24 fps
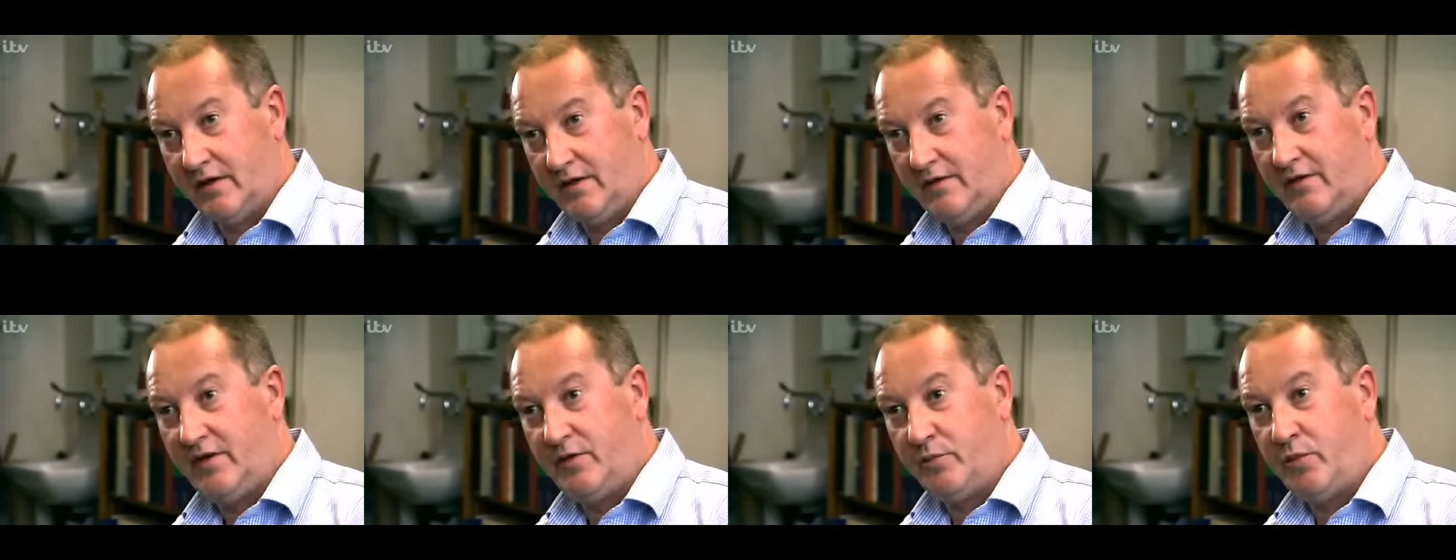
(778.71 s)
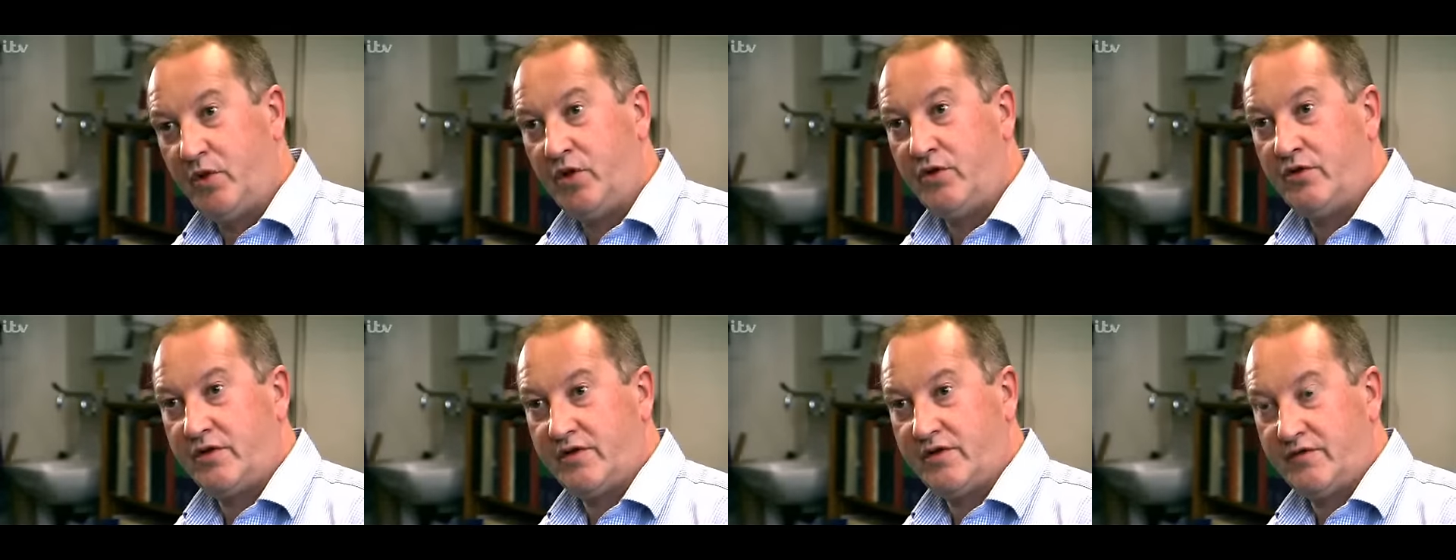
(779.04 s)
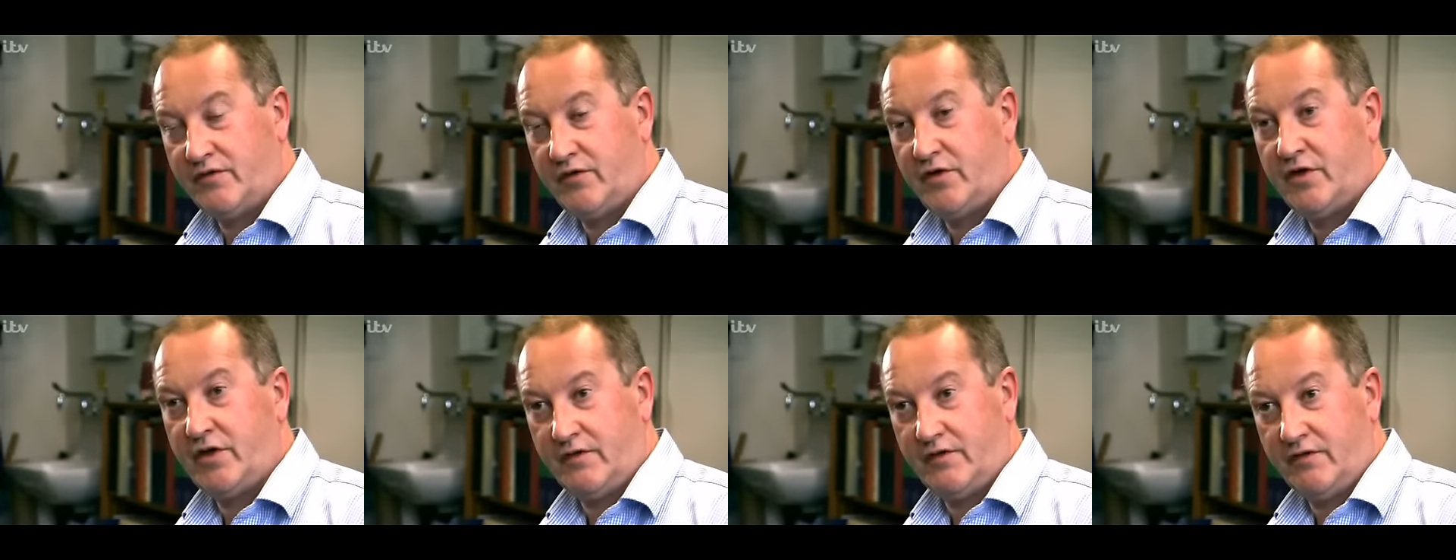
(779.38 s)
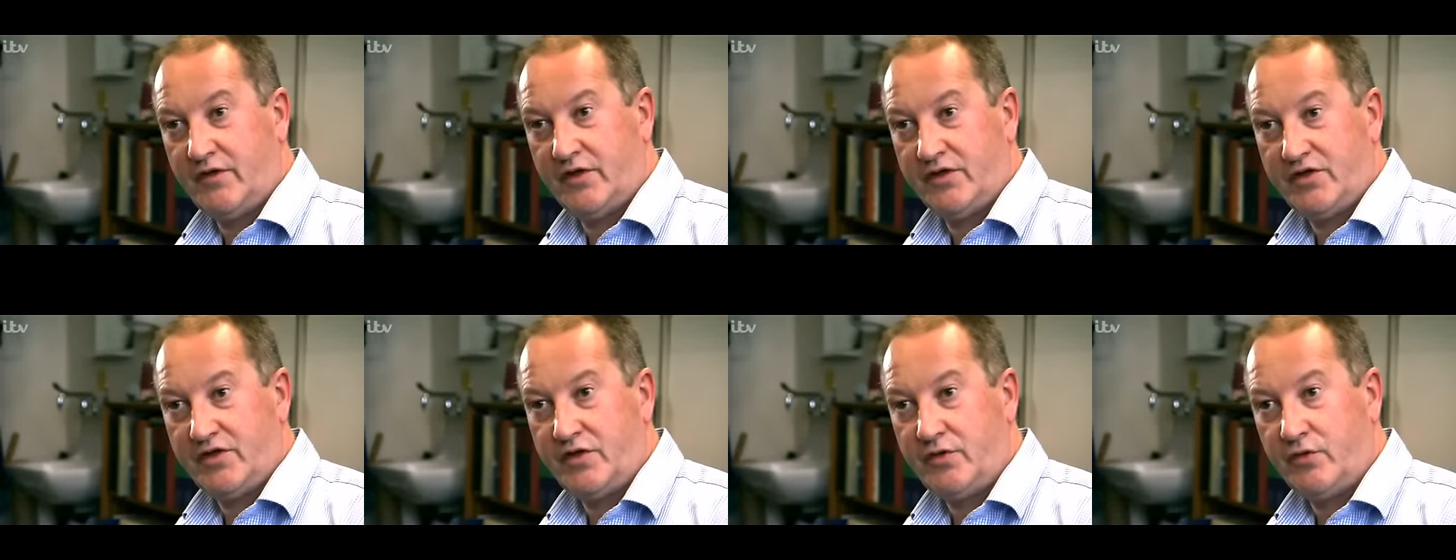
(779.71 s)
the booze for
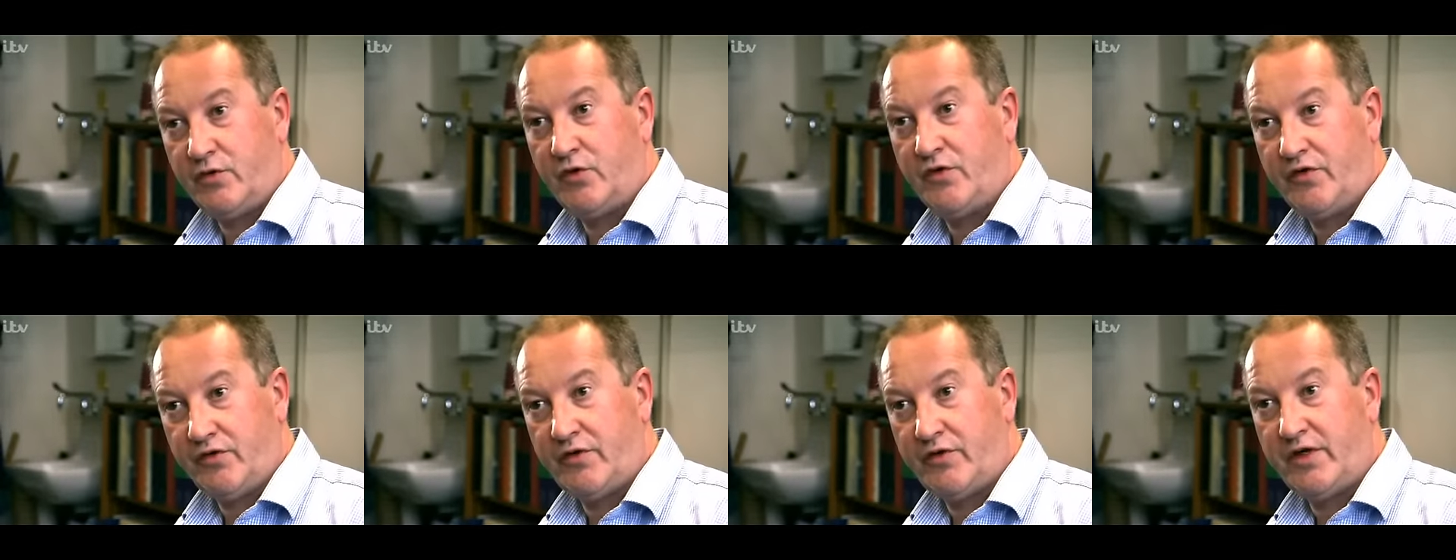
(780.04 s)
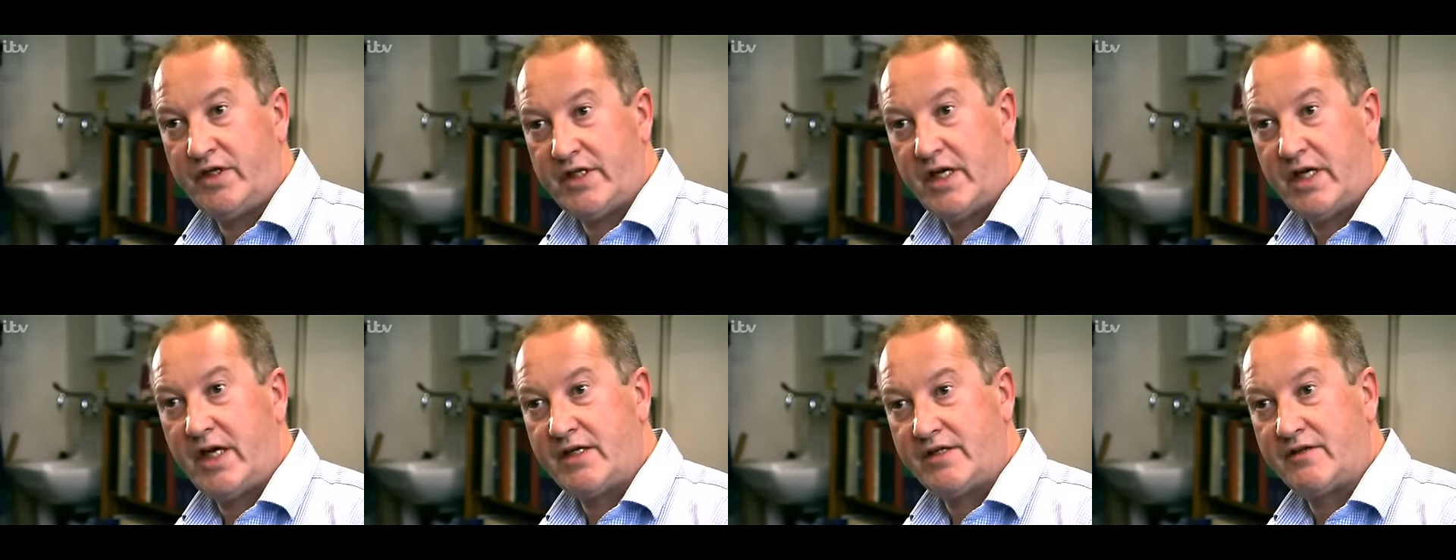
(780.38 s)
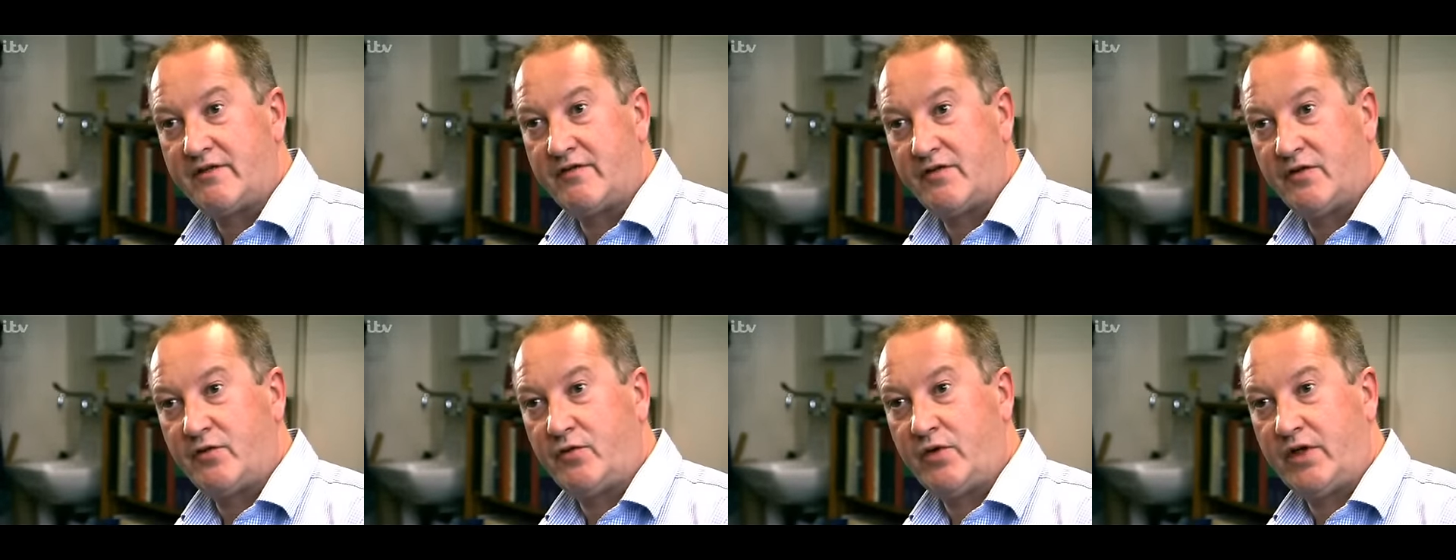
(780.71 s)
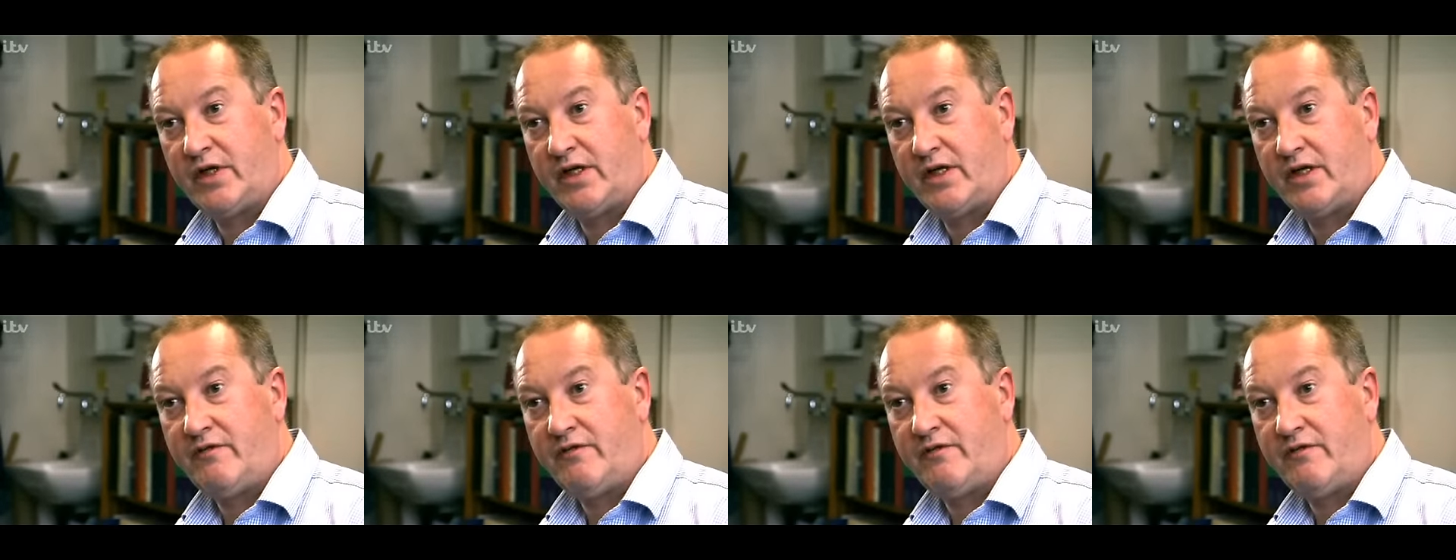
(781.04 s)
2 or 3 days of the week.